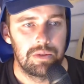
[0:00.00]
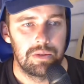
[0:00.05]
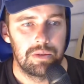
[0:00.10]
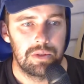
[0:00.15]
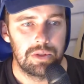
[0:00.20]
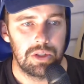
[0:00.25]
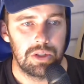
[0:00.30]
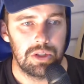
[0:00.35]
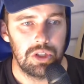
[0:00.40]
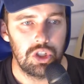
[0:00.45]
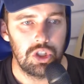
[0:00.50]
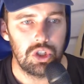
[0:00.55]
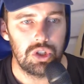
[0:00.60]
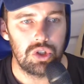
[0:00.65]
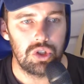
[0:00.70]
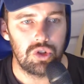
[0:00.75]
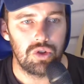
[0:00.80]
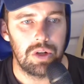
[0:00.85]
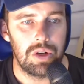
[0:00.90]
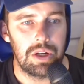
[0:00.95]
Delicious
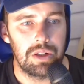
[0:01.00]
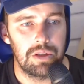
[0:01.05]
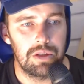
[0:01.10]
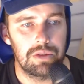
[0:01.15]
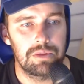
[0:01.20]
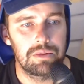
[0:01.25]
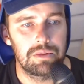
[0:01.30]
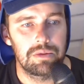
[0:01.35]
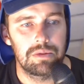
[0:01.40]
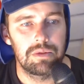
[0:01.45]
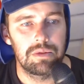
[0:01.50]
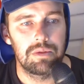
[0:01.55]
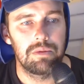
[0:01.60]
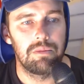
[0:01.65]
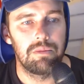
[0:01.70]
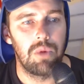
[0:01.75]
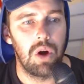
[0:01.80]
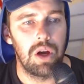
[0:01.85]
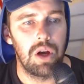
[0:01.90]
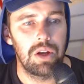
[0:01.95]
drink.
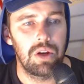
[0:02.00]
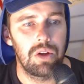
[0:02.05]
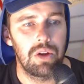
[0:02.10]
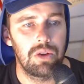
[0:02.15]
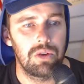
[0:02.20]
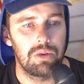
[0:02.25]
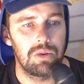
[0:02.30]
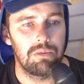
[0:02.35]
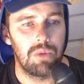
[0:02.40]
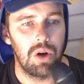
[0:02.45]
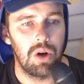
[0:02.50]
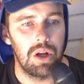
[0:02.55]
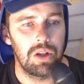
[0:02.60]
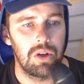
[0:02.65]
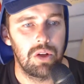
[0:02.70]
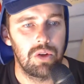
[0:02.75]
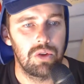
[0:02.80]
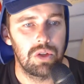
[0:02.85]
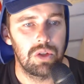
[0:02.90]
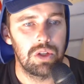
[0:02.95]
Milo
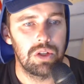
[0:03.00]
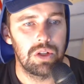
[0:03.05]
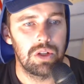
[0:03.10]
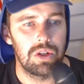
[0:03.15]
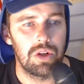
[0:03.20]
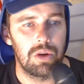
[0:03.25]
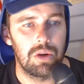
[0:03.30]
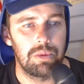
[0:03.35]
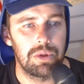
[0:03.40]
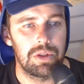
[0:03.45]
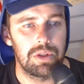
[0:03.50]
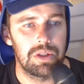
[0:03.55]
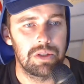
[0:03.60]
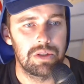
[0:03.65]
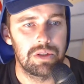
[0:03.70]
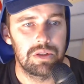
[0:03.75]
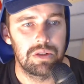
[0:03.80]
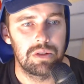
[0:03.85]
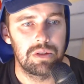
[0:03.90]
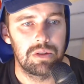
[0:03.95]

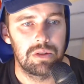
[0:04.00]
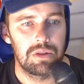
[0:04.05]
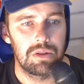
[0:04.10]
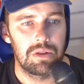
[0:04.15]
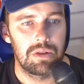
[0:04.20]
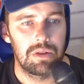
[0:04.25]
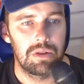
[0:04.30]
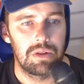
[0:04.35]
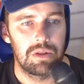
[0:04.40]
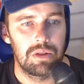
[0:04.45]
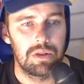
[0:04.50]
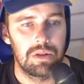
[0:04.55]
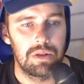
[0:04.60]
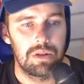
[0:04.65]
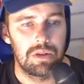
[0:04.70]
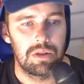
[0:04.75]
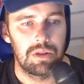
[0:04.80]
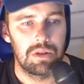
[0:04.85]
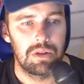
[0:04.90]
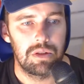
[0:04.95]
Yiannopoulos.
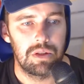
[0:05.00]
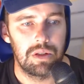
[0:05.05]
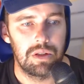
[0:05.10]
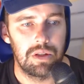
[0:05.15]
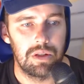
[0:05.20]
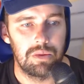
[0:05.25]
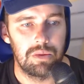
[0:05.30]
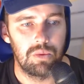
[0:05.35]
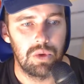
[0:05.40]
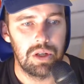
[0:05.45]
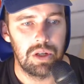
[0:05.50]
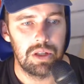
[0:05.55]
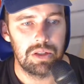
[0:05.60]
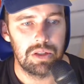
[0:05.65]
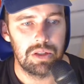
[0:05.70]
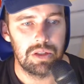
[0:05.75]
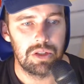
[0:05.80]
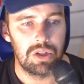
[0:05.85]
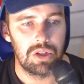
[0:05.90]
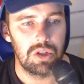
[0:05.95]
And where's
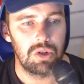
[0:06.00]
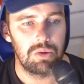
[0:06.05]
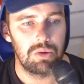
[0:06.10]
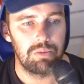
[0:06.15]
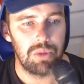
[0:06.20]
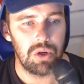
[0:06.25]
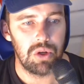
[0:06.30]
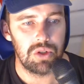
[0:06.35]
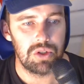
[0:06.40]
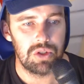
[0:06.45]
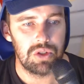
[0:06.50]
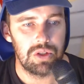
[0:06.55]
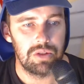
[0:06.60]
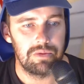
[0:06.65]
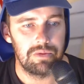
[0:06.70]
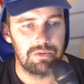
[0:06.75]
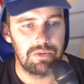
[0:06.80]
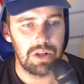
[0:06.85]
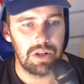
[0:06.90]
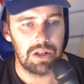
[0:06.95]
this Boston
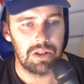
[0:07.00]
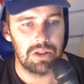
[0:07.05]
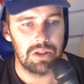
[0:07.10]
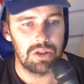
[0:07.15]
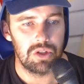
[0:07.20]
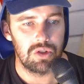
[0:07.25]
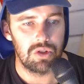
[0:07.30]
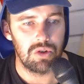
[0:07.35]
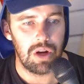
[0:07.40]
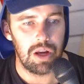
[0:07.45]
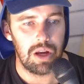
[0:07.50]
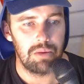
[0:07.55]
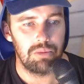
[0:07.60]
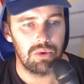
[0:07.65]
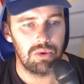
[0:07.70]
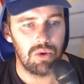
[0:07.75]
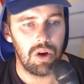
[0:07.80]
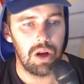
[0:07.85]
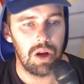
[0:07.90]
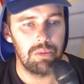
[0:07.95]
fucking straight
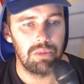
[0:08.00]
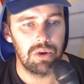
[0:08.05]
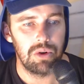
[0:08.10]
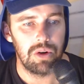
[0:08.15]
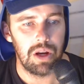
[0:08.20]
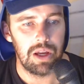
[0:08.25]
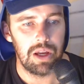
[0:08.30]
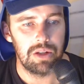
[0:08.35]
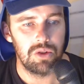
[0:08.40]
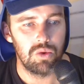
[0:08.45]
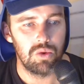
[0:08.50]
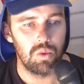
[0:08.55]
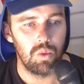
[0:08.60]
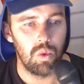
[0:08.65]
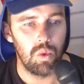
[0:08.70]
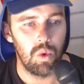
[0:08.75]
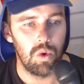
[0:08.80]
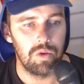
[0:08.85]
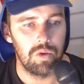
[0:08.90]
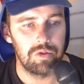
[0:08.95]
pride parade
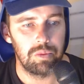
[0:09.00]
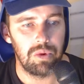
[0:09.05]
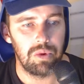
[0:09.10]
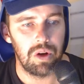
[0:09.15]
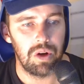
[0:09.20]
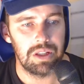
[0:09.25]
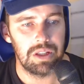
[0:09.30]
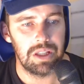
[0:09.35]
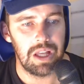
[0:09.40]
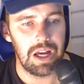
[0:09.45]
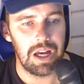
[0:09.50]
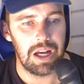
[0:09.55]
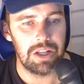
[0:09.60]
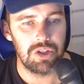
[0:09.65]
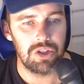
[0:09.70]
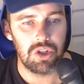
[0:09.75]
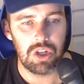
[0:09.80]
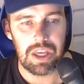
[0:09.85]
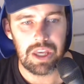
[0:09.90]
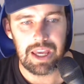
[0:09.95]
dwarfed by
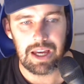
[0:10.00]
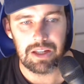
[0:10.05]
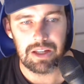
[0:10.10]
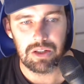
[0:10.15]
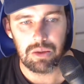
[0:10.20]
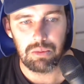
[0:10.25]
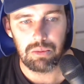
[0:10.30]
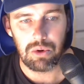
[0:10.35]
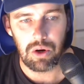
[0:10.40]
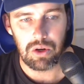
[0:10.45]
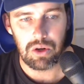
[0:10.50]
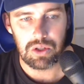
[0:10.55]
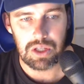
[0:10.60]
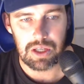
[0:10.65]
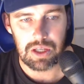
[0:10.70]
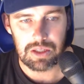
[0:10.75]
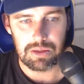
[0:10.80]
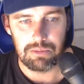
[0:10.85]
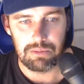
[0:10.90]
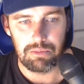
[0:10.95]
large counter
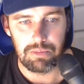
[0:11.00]
protests?